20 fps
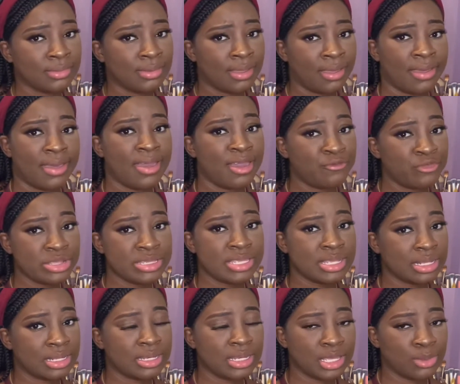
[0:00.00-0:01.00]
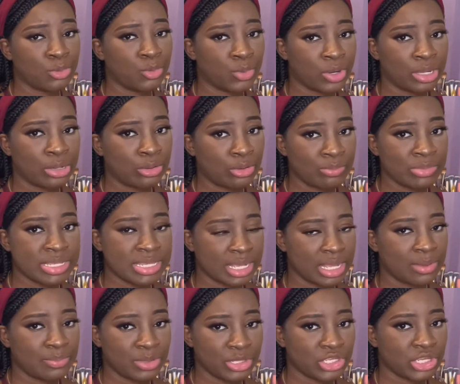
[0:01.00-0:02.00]
every single day in my workout, I take
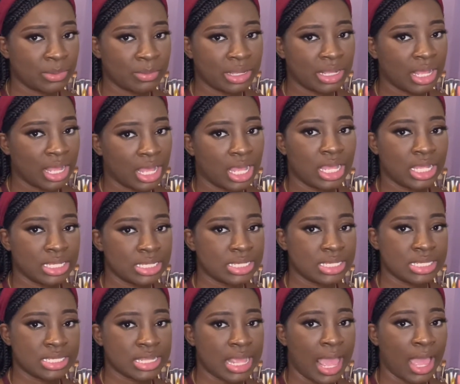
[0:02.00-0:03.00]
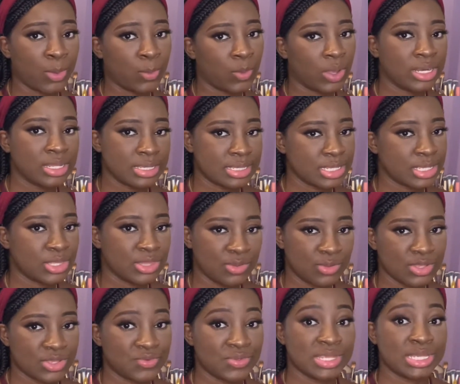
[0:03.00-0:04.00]
a picture because I want to see
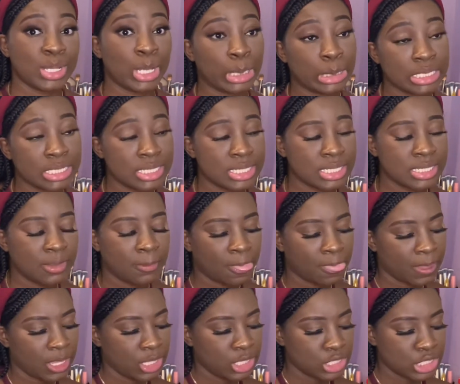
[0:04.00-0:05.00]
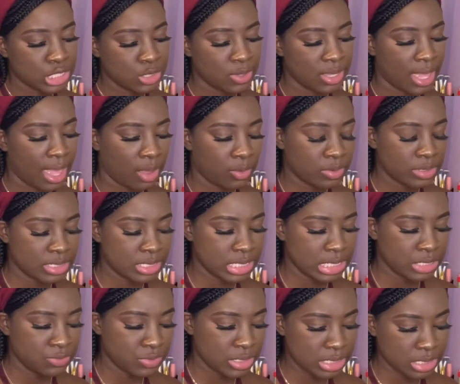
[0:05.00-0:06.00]
those results. So yeah, I was
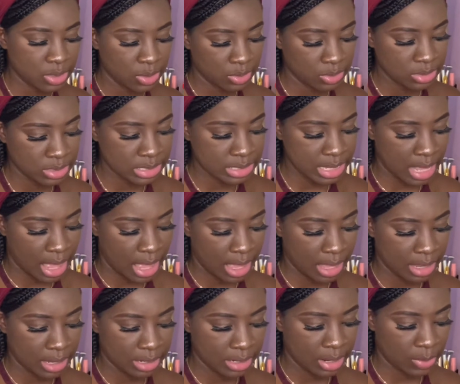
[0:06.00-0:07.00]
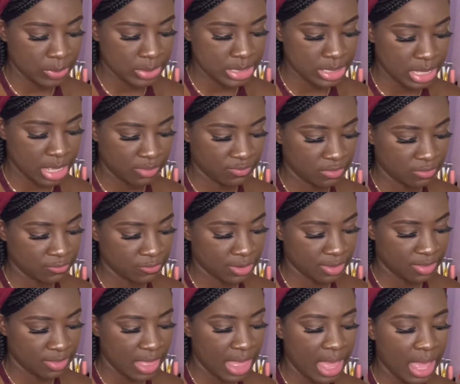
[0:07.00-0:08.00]
seeing results and I was thankful for
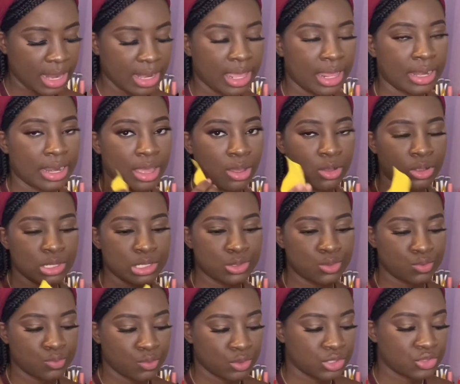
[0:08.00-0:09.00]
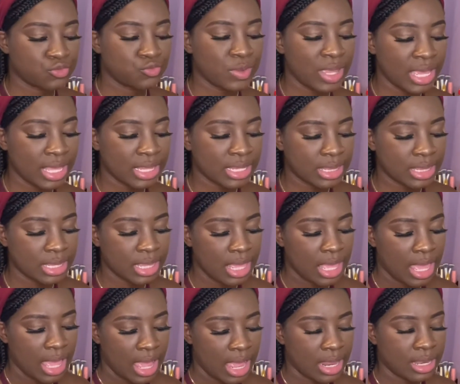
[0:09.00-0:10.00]
that. And I also wrote strength,
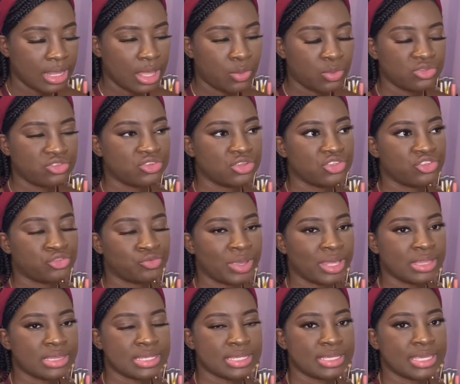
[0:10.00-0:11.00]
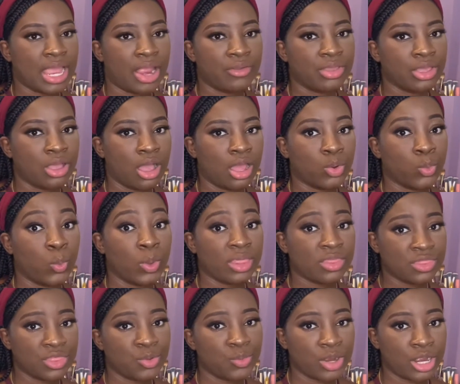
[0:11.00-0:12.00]
and that was just strength to carry on
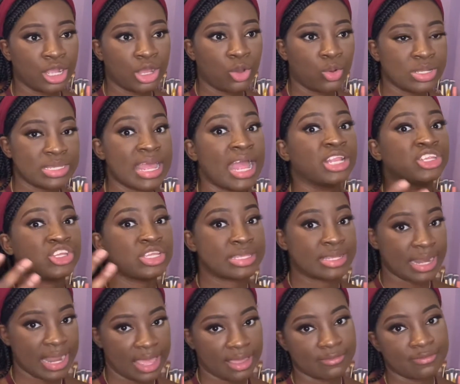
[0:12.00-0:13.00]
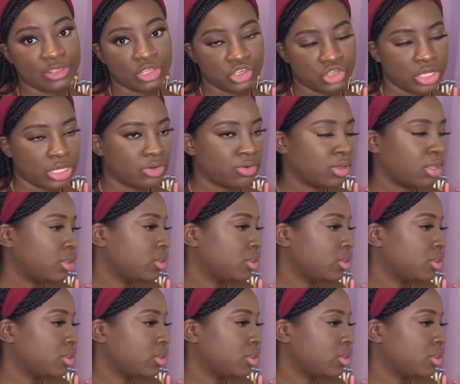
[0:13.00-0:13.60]
with the workouts and just life in general.